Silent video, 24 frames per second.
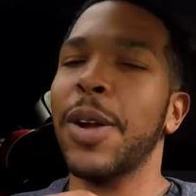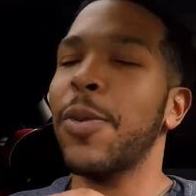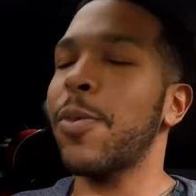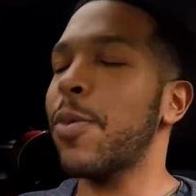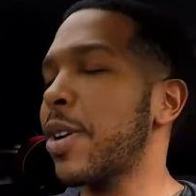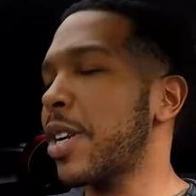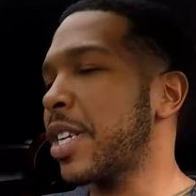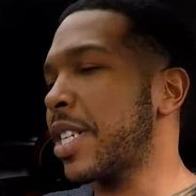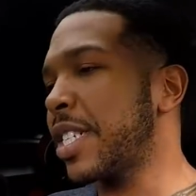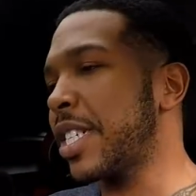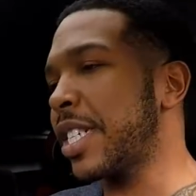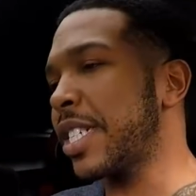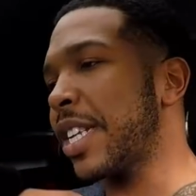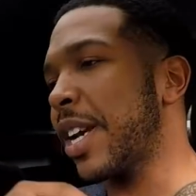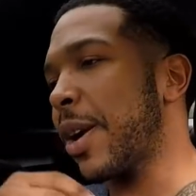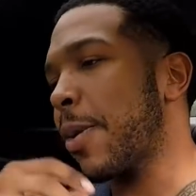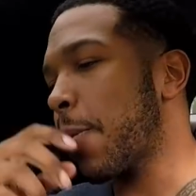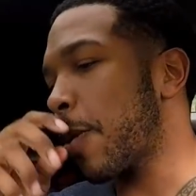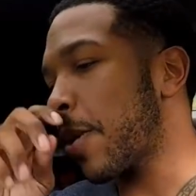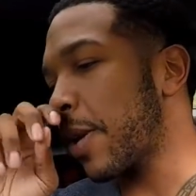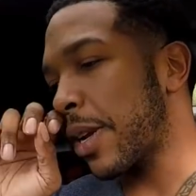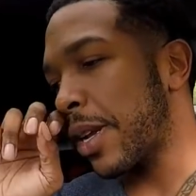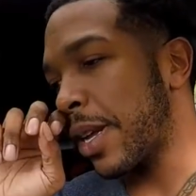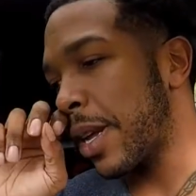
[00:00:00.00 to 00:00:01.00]
working,
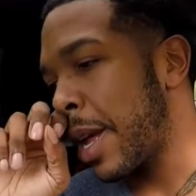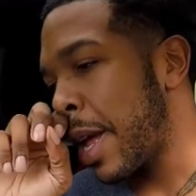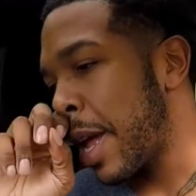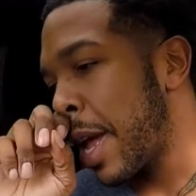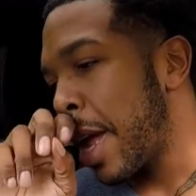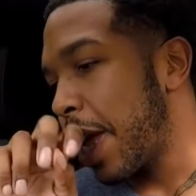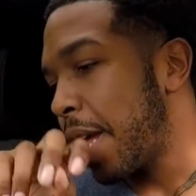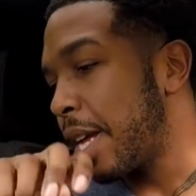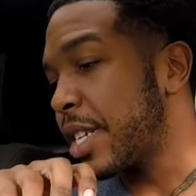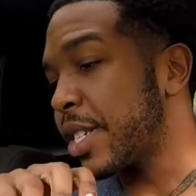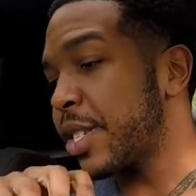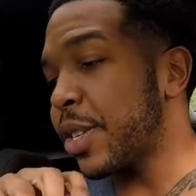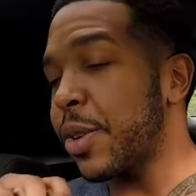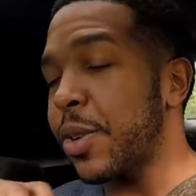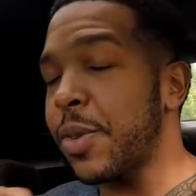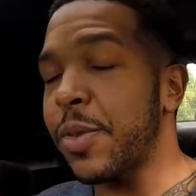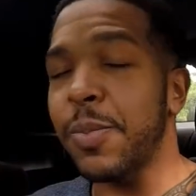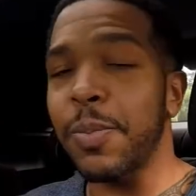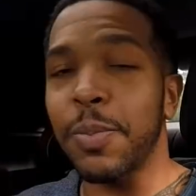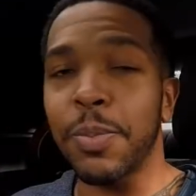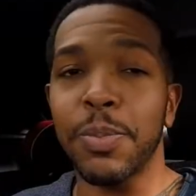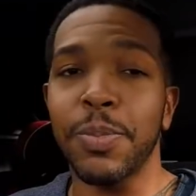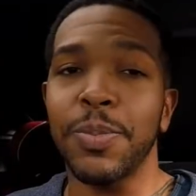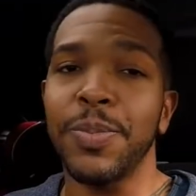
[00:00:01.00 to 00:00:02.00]
So
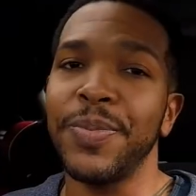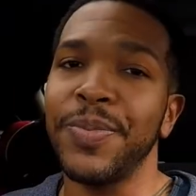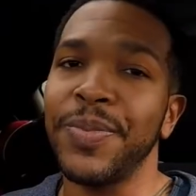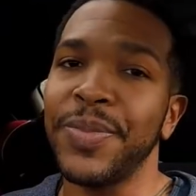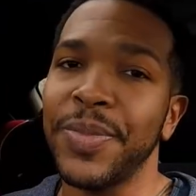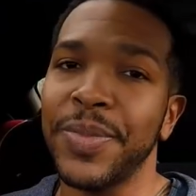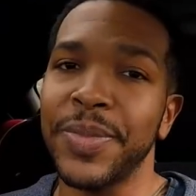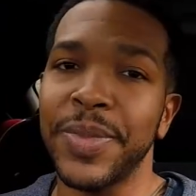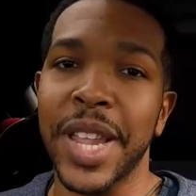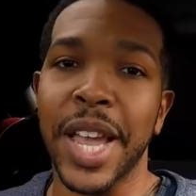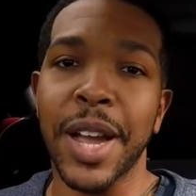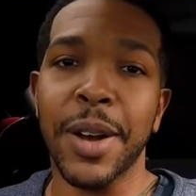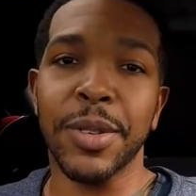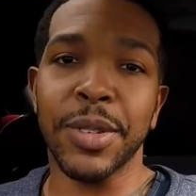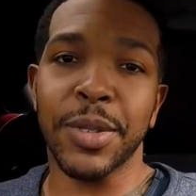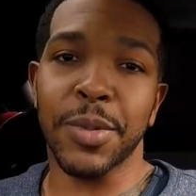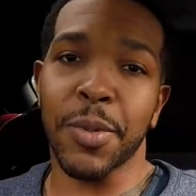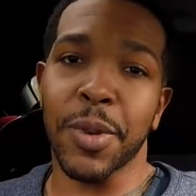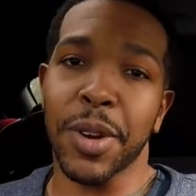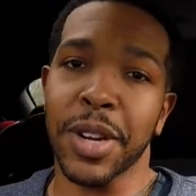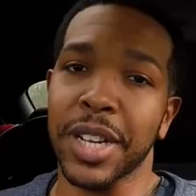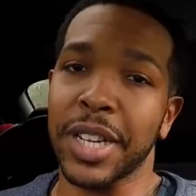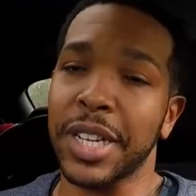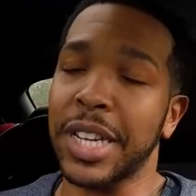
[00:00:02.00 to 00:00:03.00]
now it's
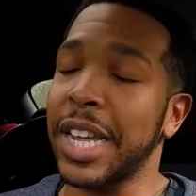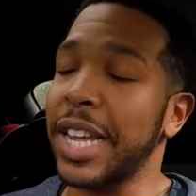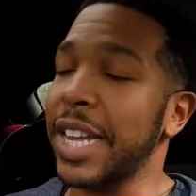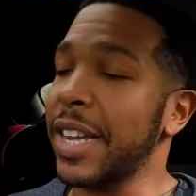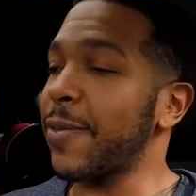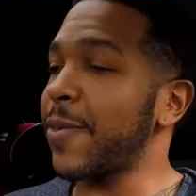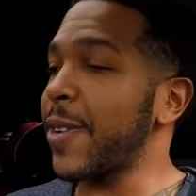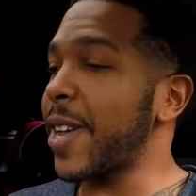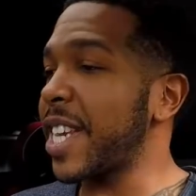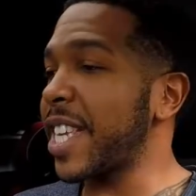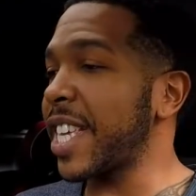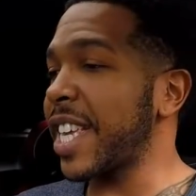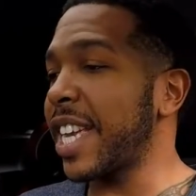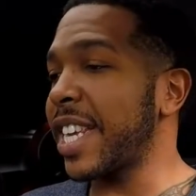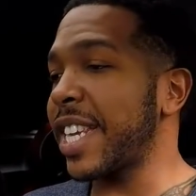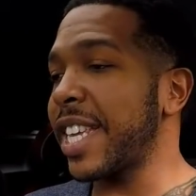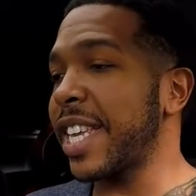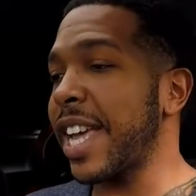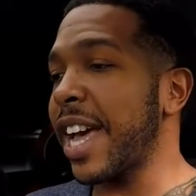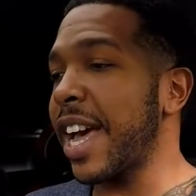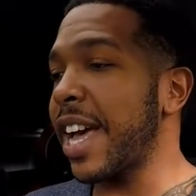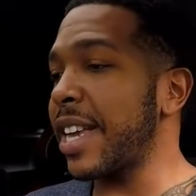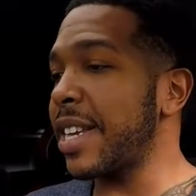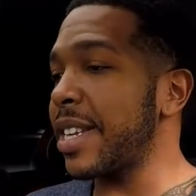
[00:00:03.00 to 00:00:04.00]
working. Now I finally got the
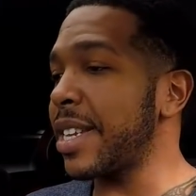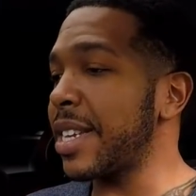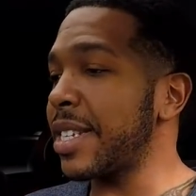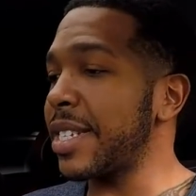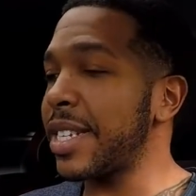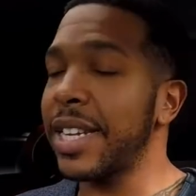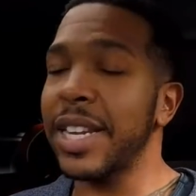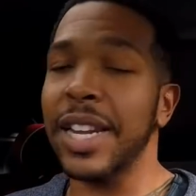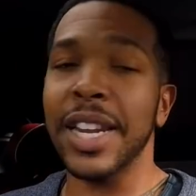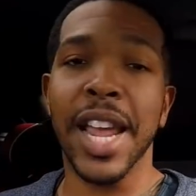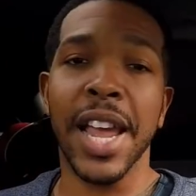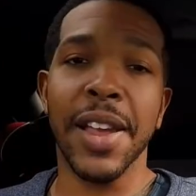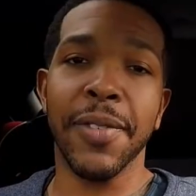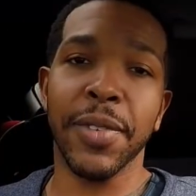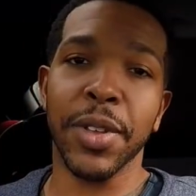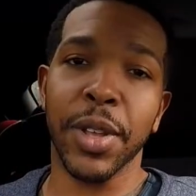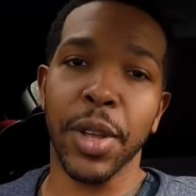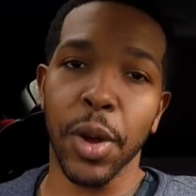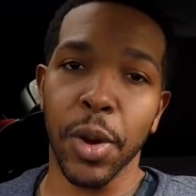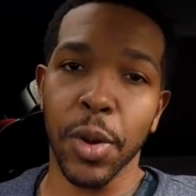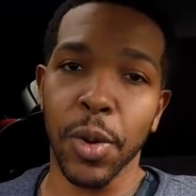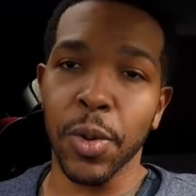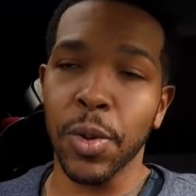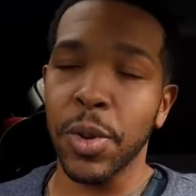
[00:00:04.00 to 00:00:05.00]
guidelines. I didn't have to
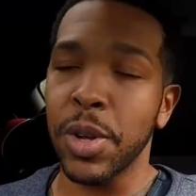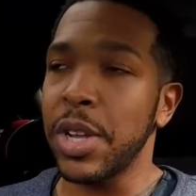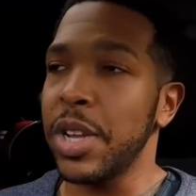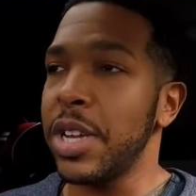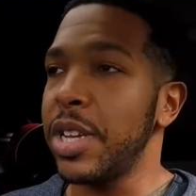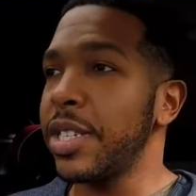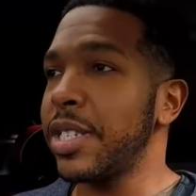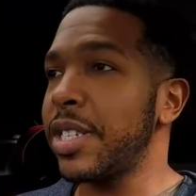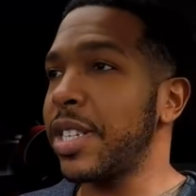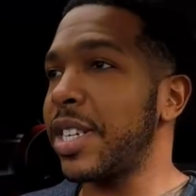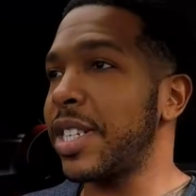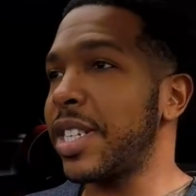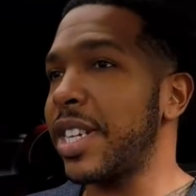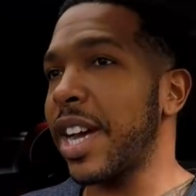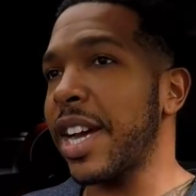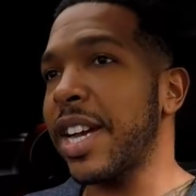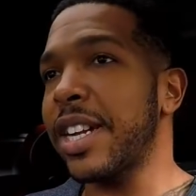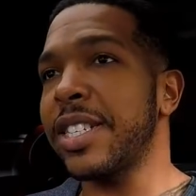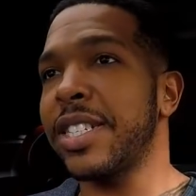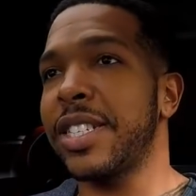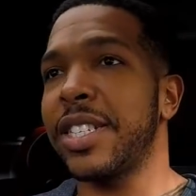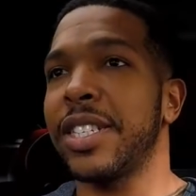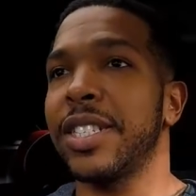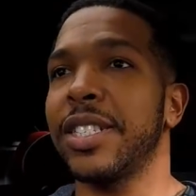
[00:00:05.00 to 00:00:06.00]
go to the
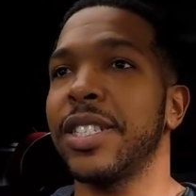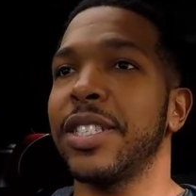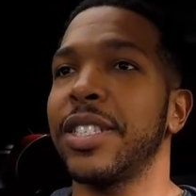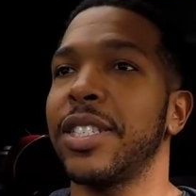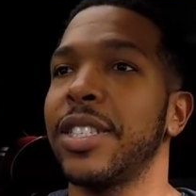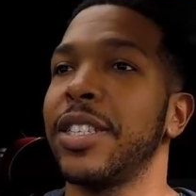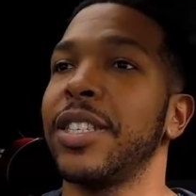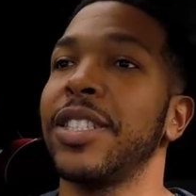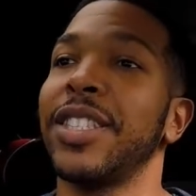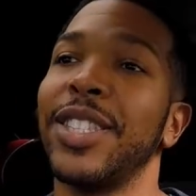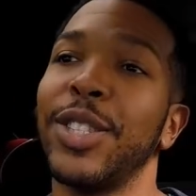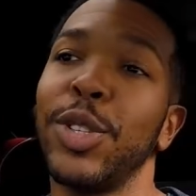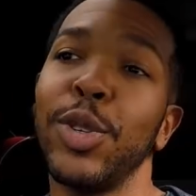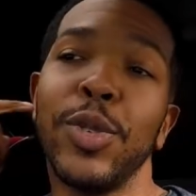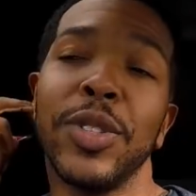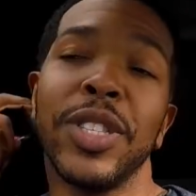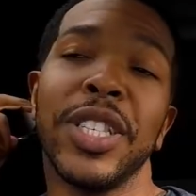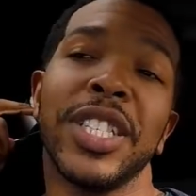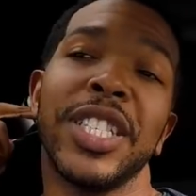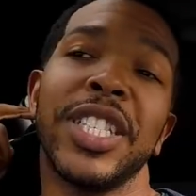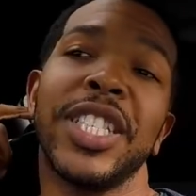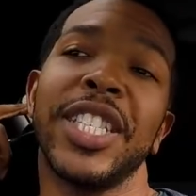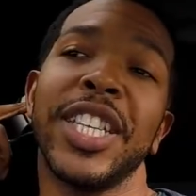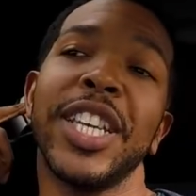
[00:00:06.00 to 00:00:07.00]
Dodge dealer, to the
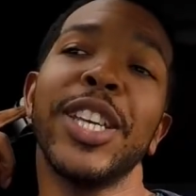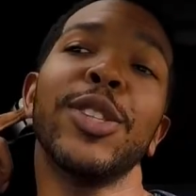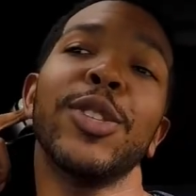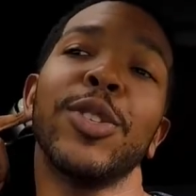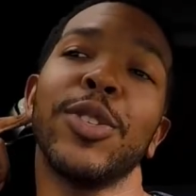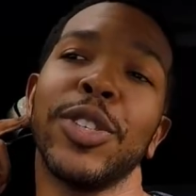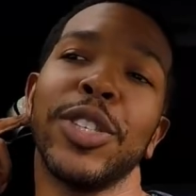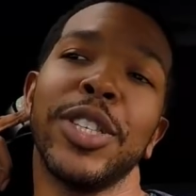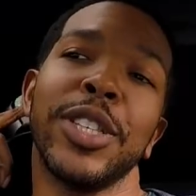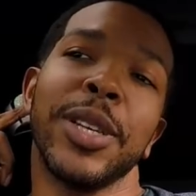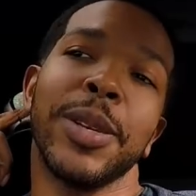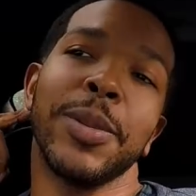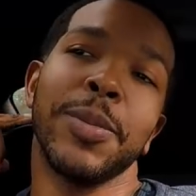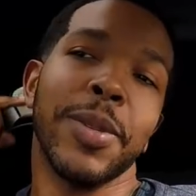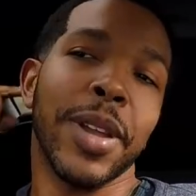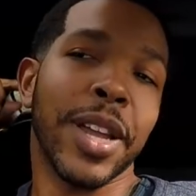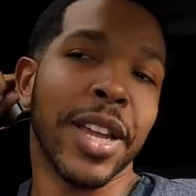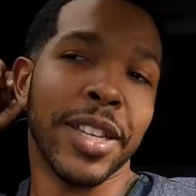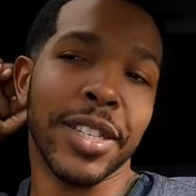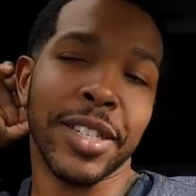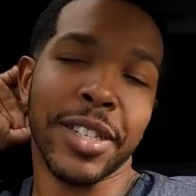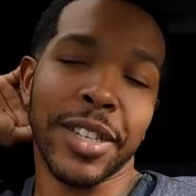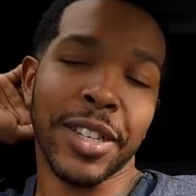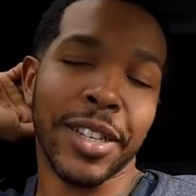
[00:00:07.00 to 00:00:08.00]
stealership,
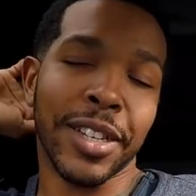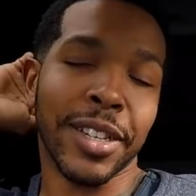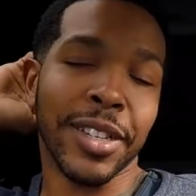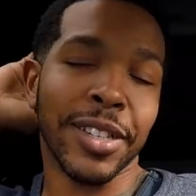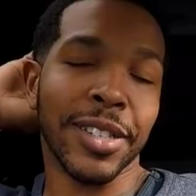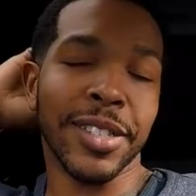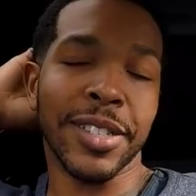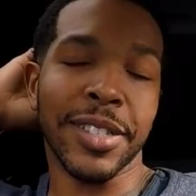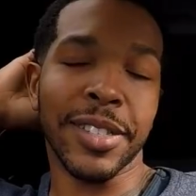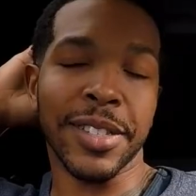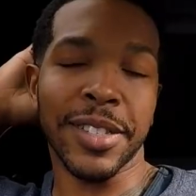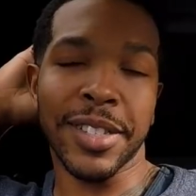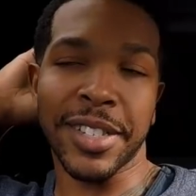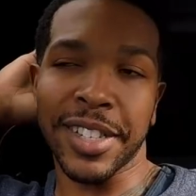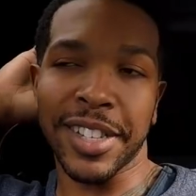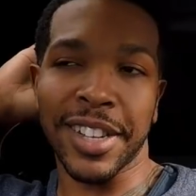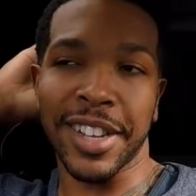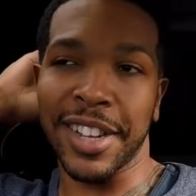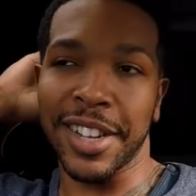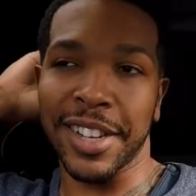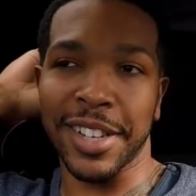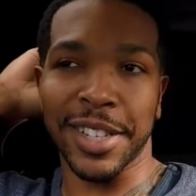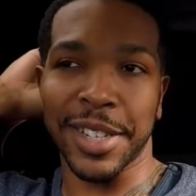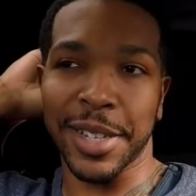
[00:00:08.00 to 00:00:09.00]
as
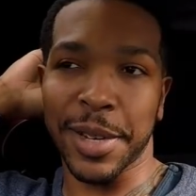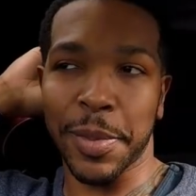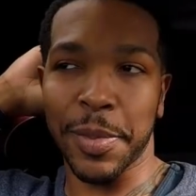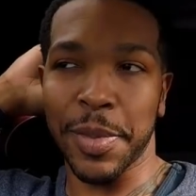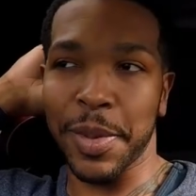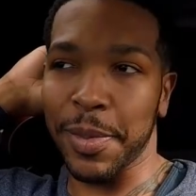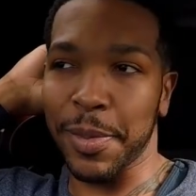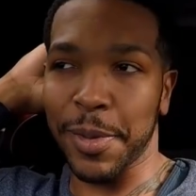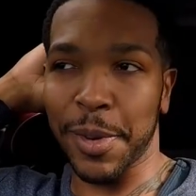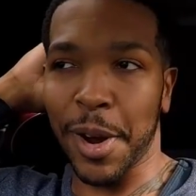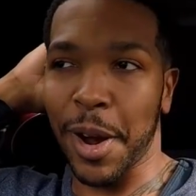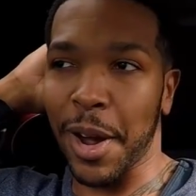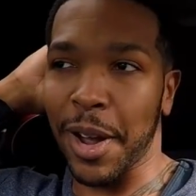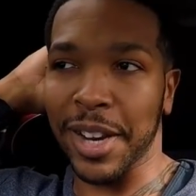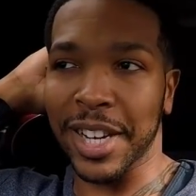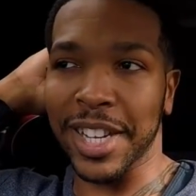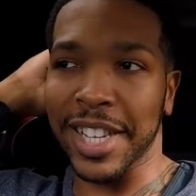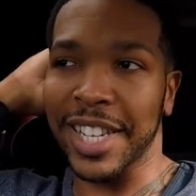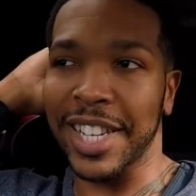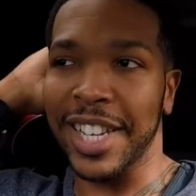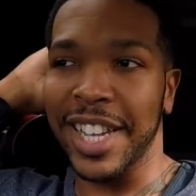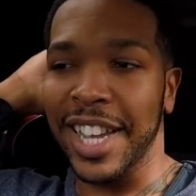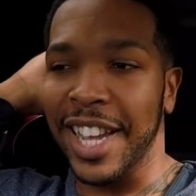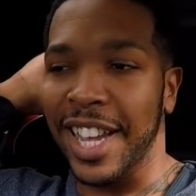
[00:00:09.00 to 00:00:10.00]
some people call it,
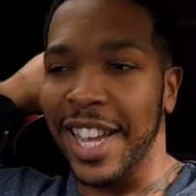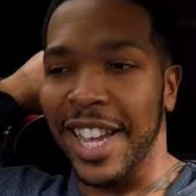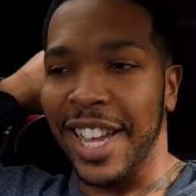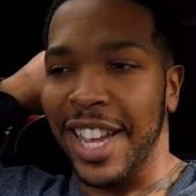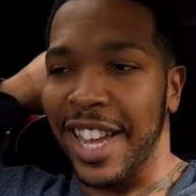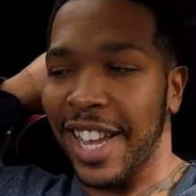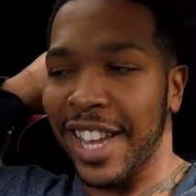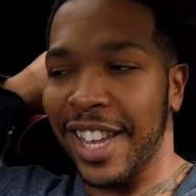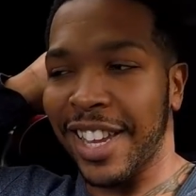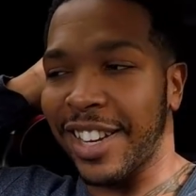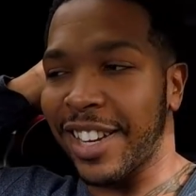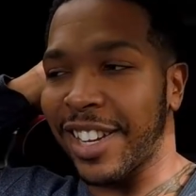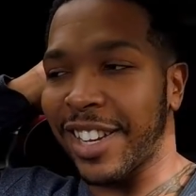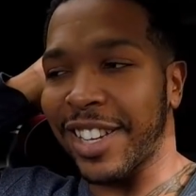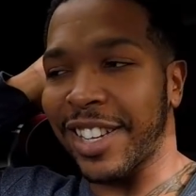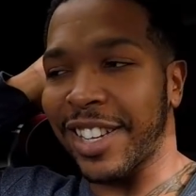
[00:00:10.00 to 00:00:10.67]
and